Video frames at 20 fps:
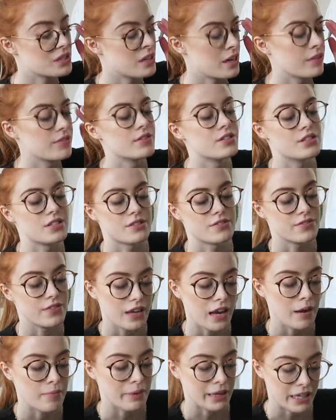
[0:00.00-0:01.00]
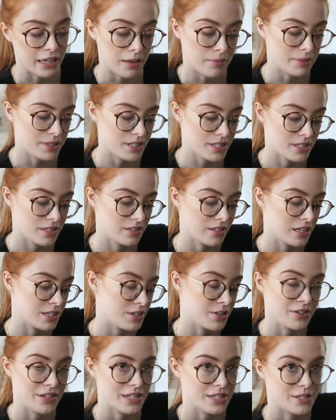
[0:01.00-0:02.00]
stuff to just fill up my cupboard. I
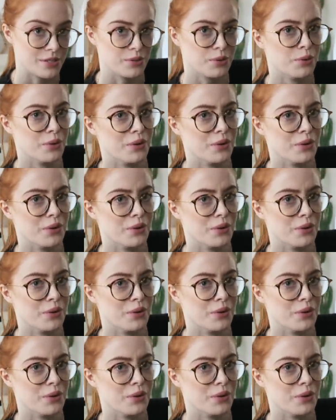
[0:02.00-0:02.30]
don't eat it